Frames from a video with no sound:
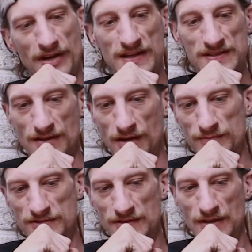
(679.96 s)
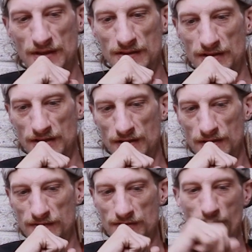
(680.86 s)
and enzymes that
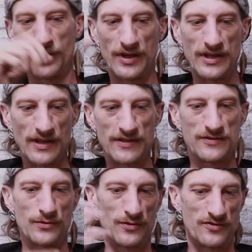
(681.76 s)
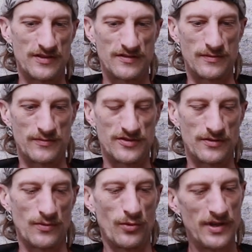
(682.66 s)
kind of complete that soil system
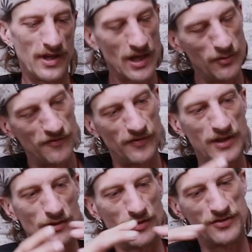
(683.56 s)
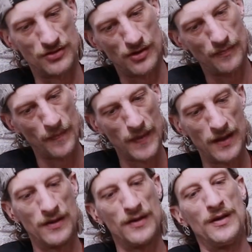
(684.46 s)
so that when they come and feed on the top
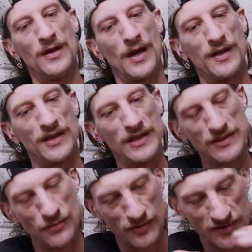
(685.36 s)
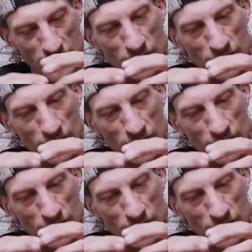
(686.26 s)
and they eat all these